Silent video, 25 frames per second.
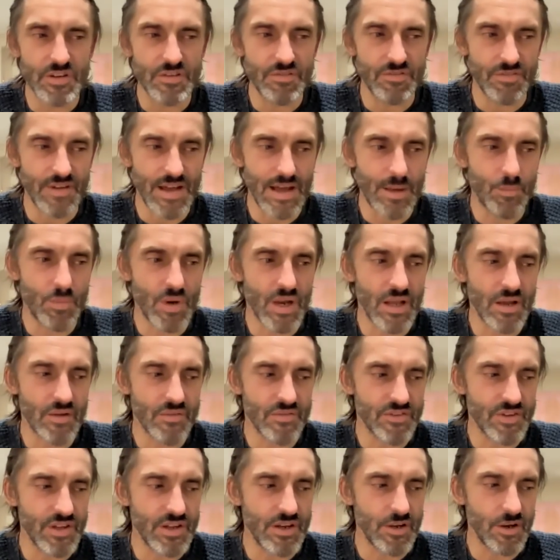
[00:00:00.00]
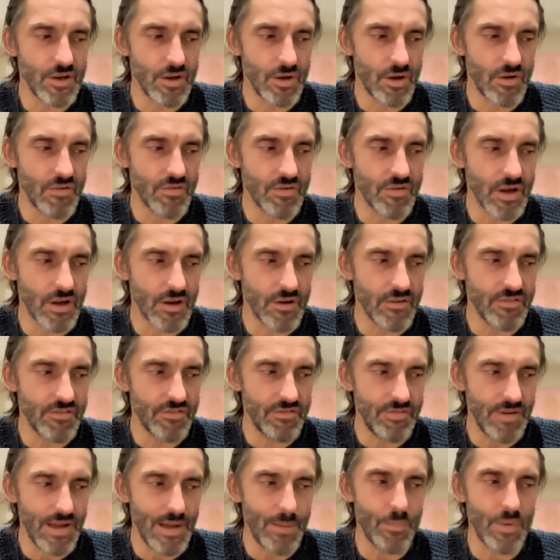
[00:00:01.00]
family. I've seen a lot of kind of
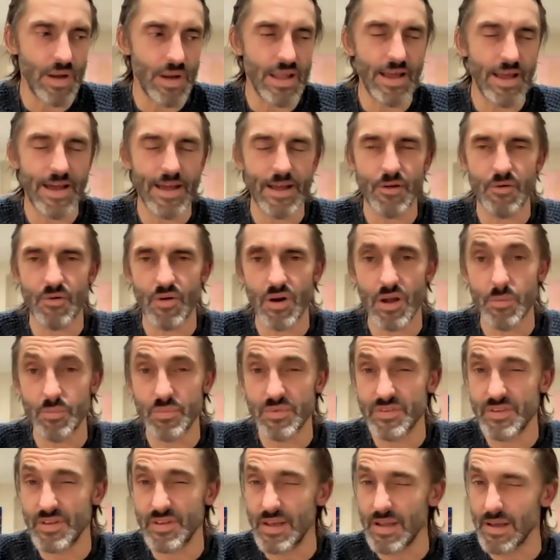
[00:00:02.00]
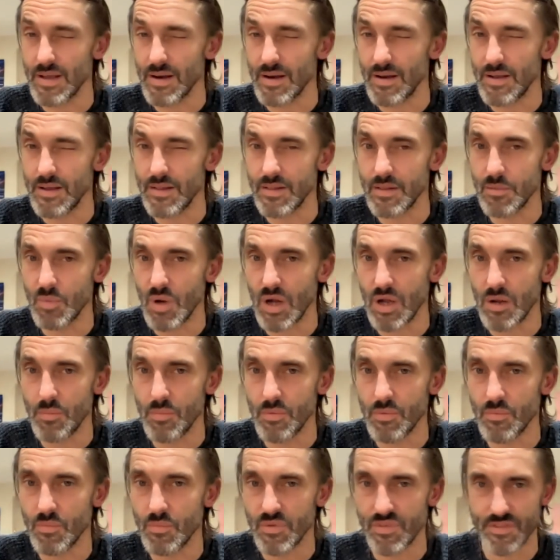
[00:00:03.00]
family aggro, particularly at the
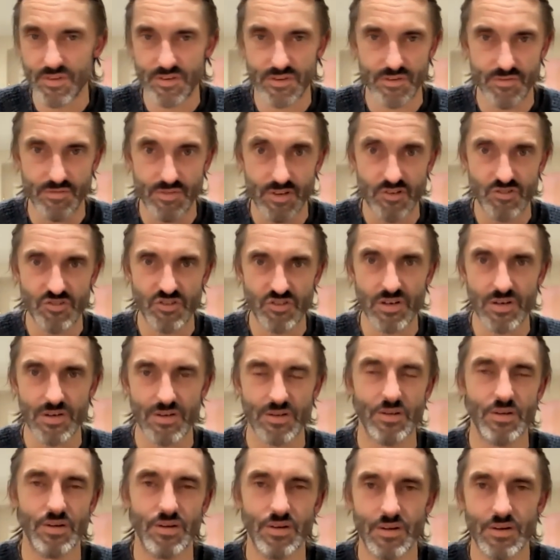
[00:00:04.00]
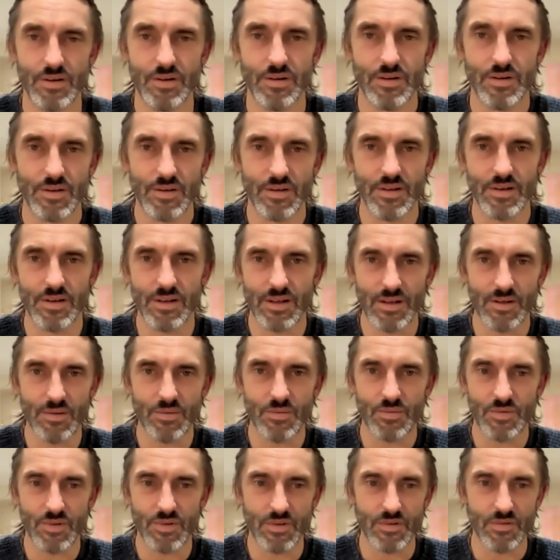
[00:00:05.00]
moment with the division. You know,
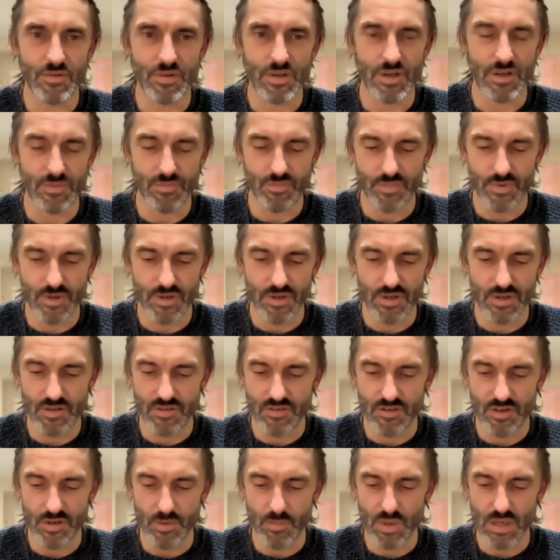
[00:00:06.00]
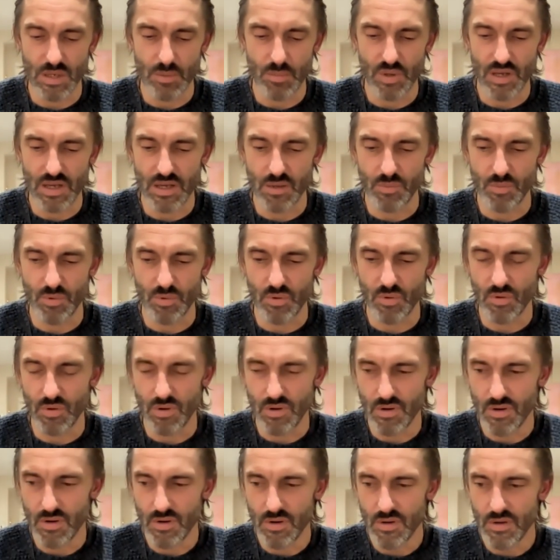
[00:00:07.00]
because I get so many people
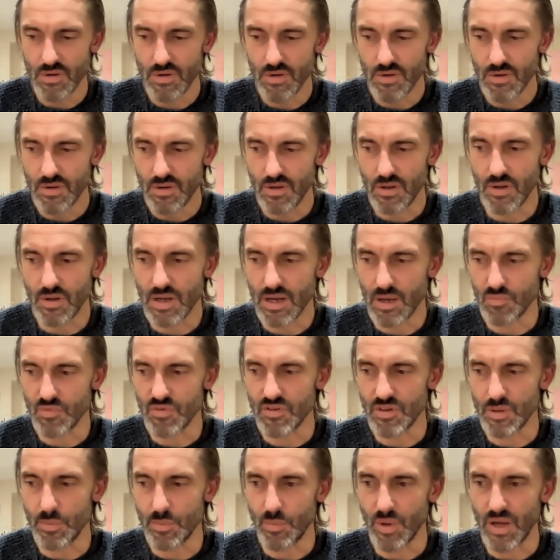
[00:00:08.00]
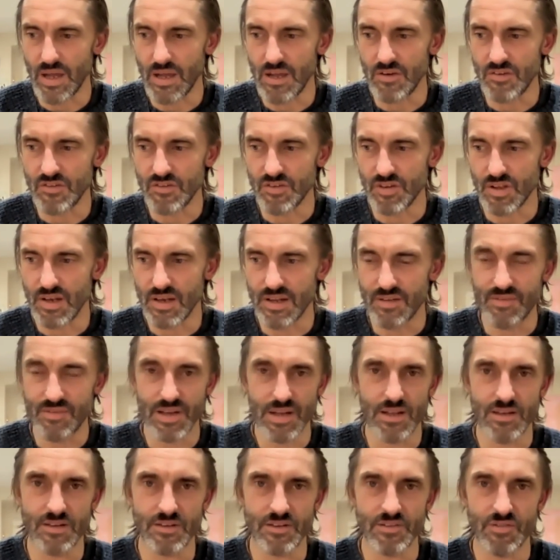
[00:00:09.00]
who come to the page that are
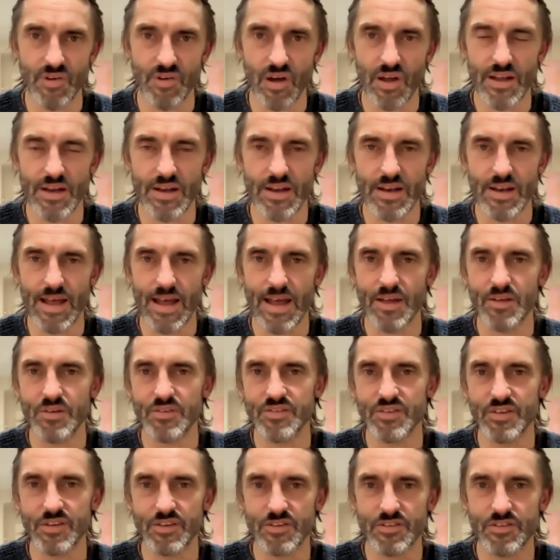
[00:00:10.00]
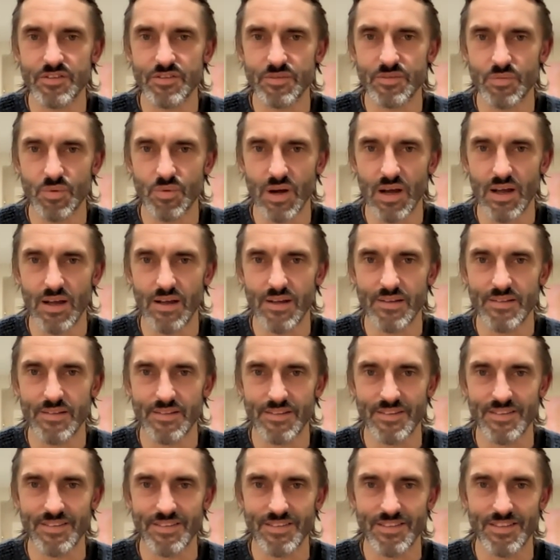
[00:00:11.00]
living in divided houses where
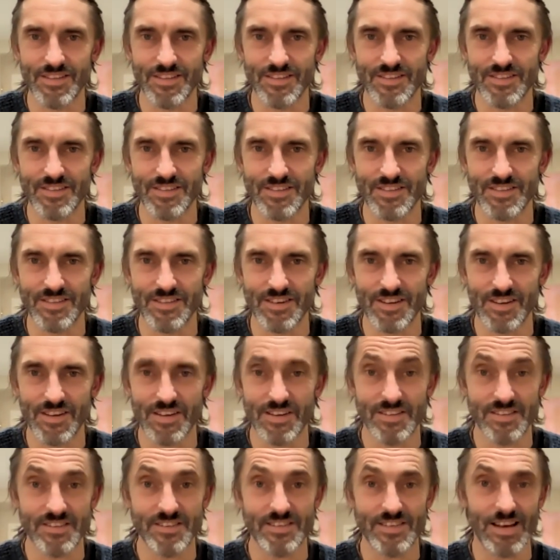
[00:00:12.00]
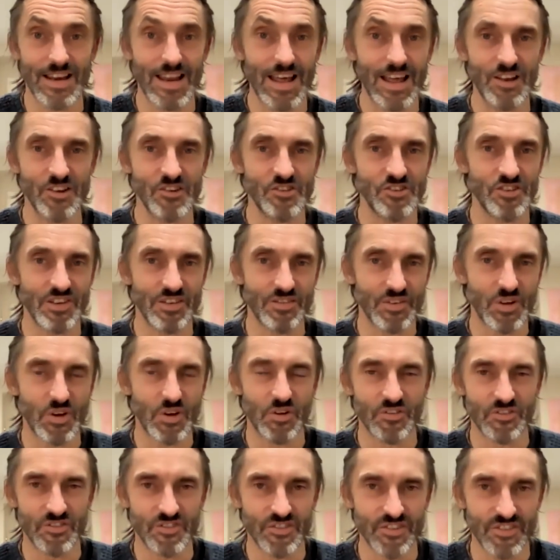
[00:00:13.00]
there's like a selection of
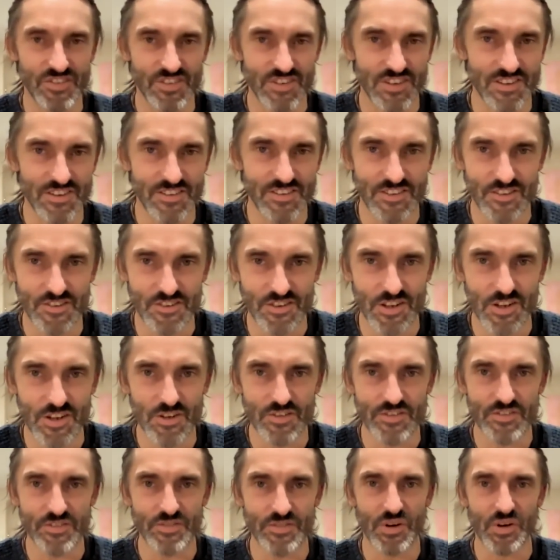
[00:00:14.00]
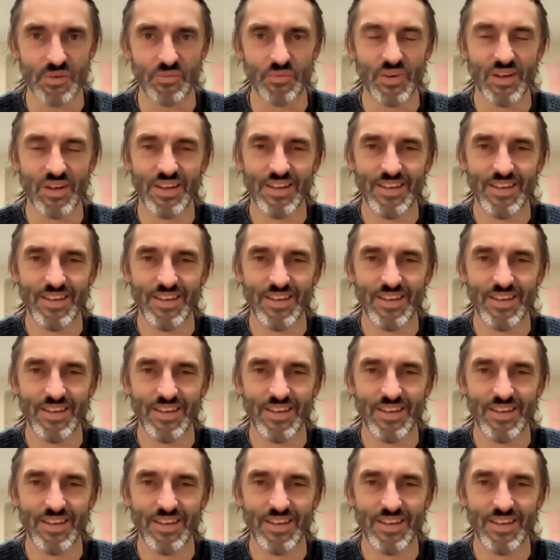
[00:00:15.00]
consciousness to choose from.